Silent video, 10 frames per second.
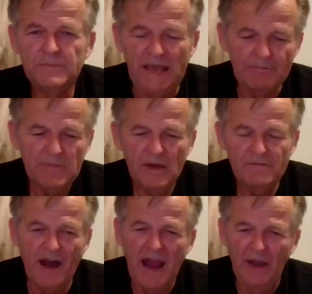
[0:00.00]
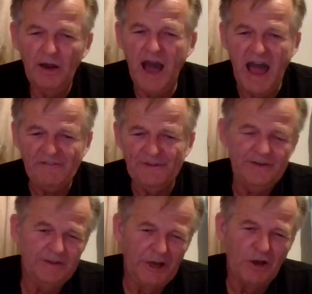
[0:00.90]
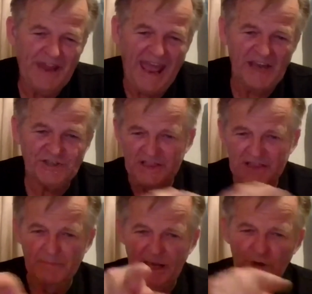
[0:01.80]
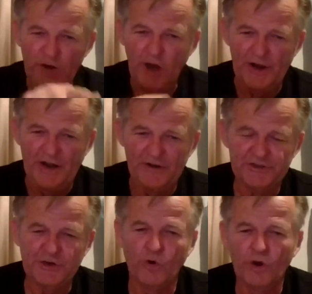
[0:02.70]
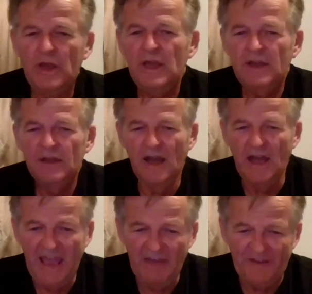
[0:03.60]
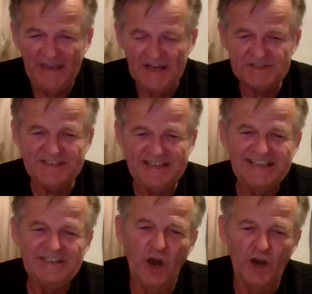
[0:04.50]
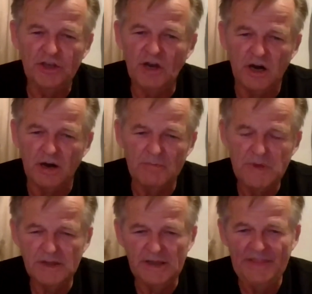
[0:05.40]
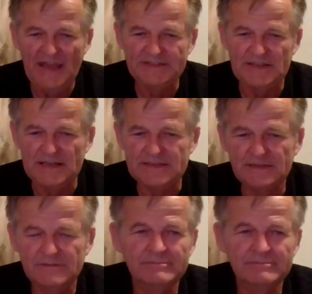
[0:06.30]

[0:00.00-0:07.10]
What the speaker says: Yep, fire hyphen, dash in the middle, not an underscore. FAST.com, and that's us.